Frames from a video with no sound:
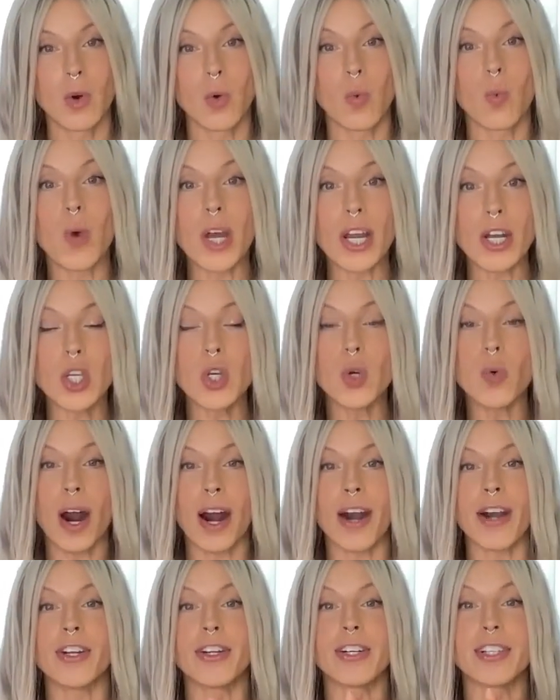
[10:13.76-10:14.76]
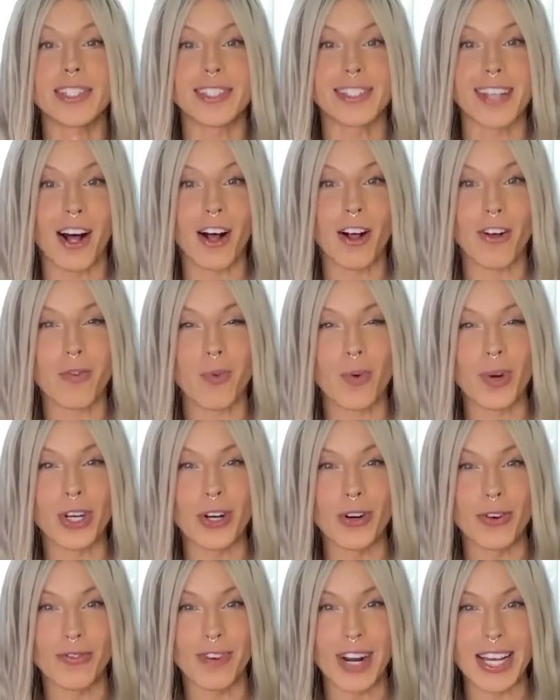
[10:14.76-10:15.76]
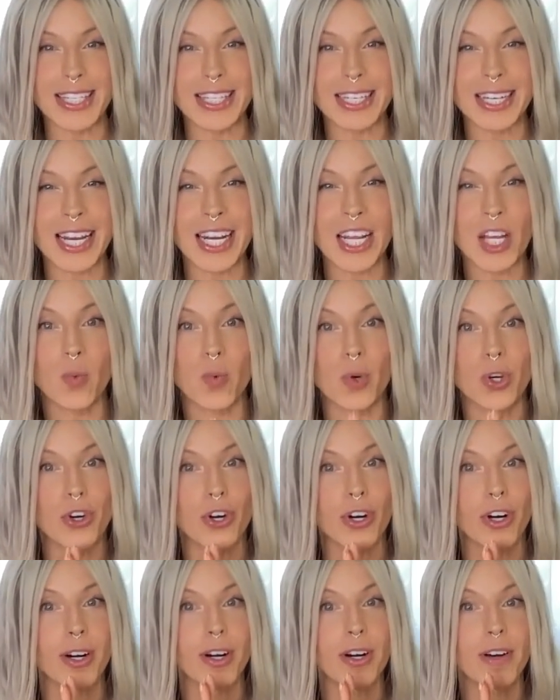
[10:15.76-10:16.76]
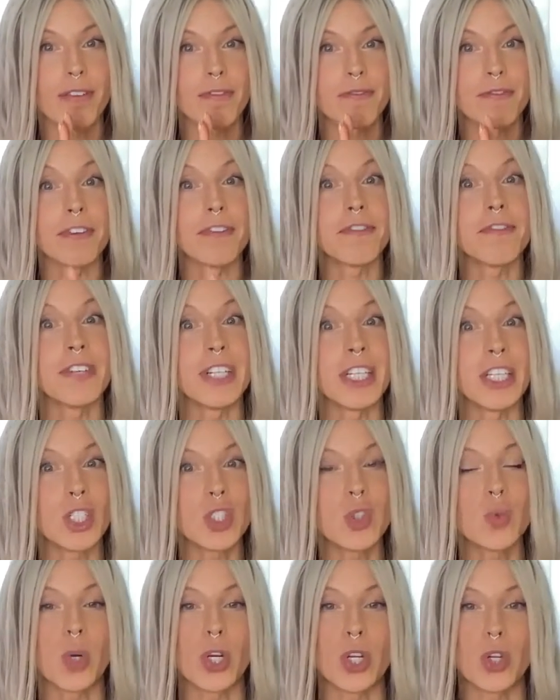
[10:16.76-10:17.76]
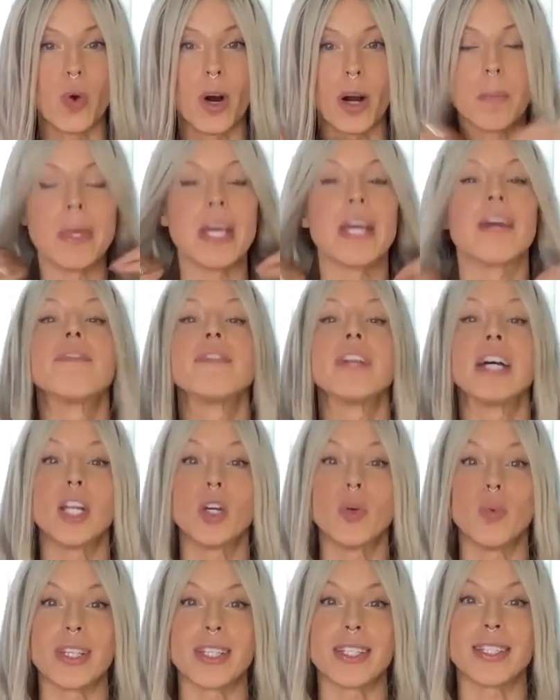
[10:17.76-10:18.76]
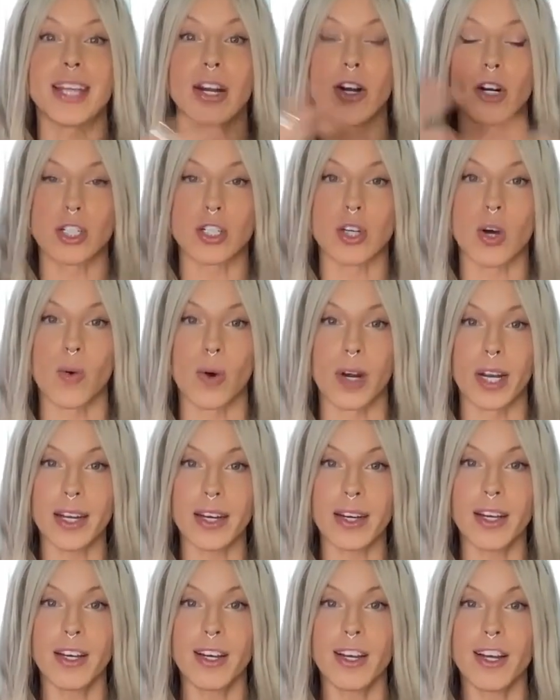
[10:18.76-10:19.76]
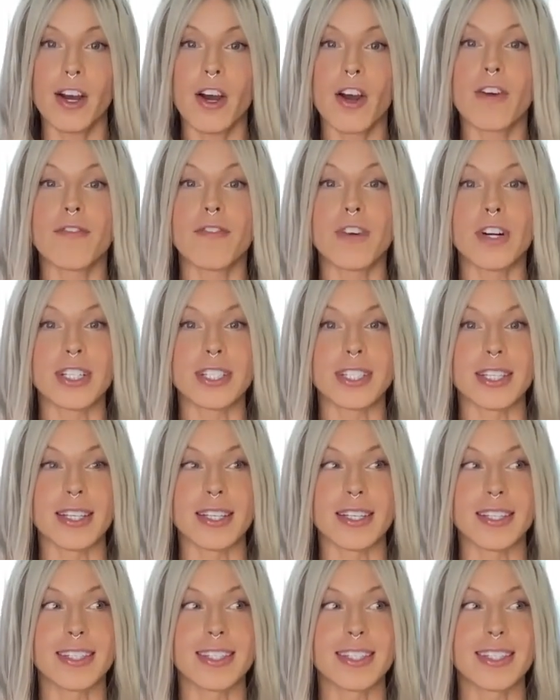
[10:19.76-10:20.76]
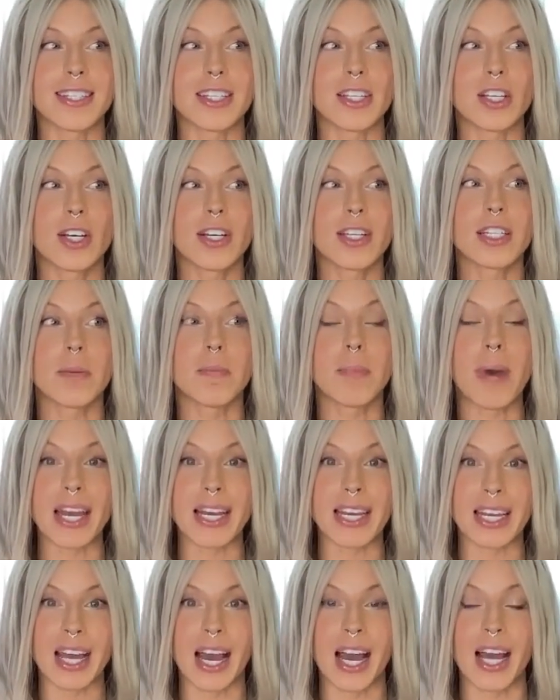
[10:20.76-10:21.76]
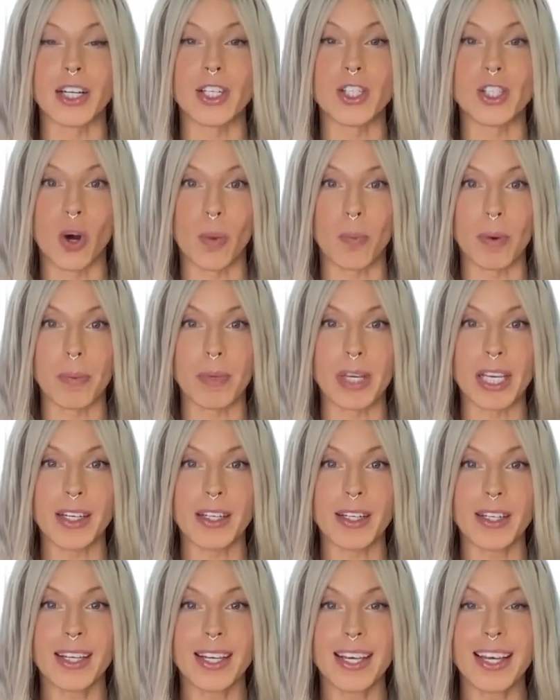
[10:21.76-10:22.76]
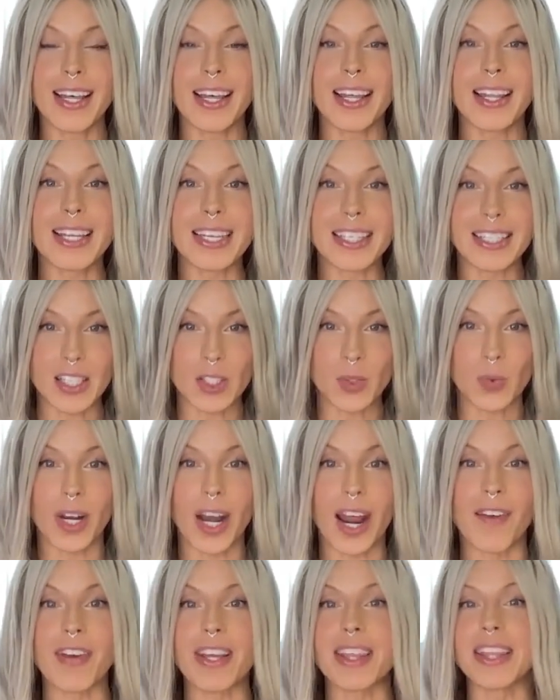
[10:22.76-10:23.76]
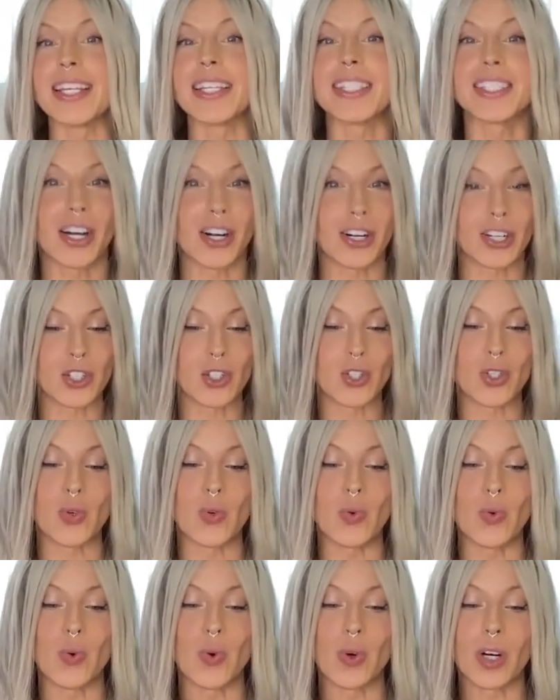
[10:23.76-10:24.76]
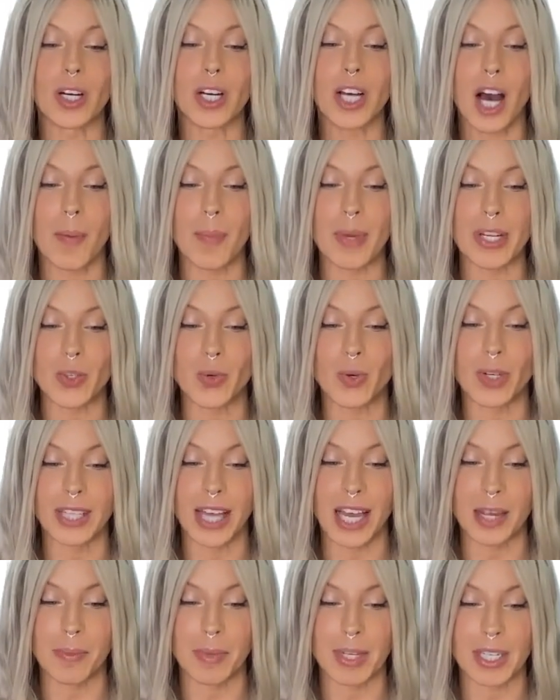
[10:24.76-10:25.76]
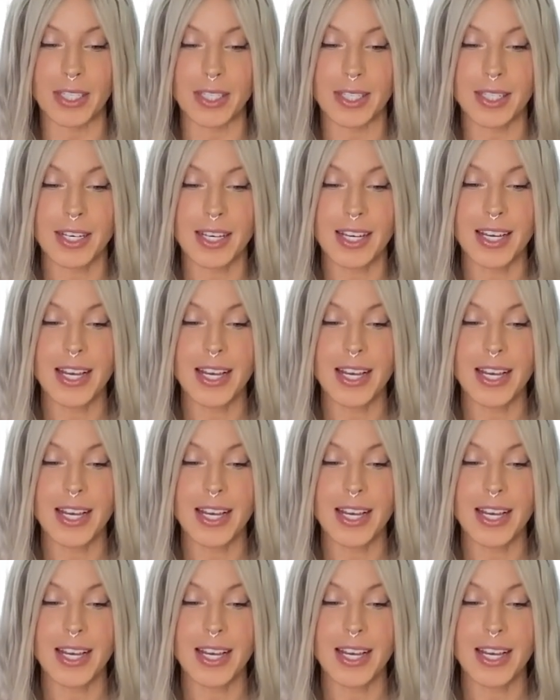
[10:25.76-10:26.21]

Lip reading: When you are yourself, when you're resonating, when you're fulfilled, when you are being flooded with serotonin versus depending on dopamine, this is when everything starts to come into alignment.